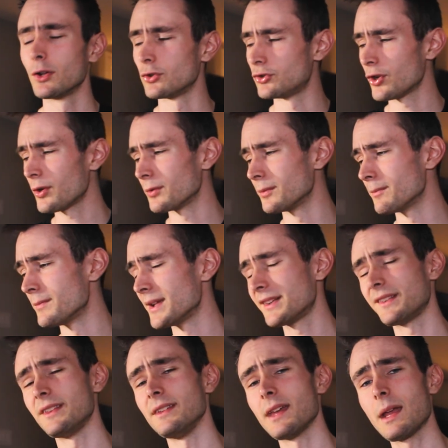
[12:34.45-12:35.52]
Don't
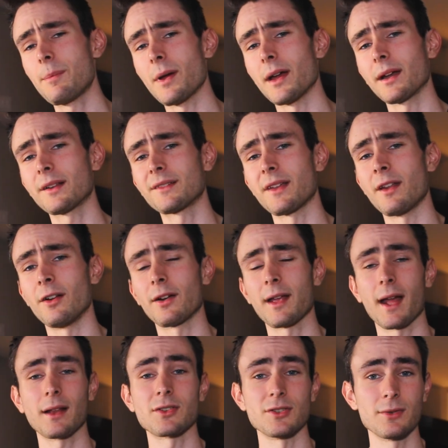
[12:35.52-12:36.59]
miss the apex, and I'll
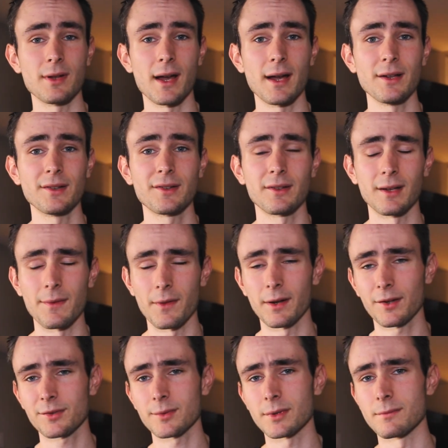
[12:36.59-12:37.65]
catch you guys in the
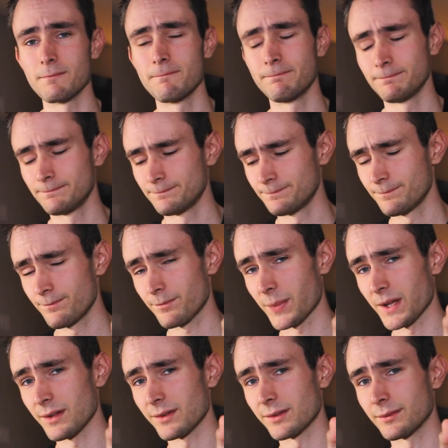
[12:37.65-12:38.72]
next one.
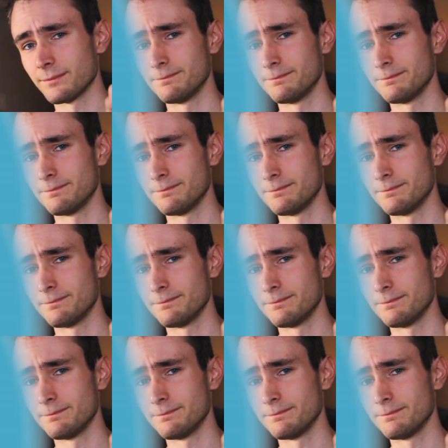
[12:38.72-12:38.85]
Peace.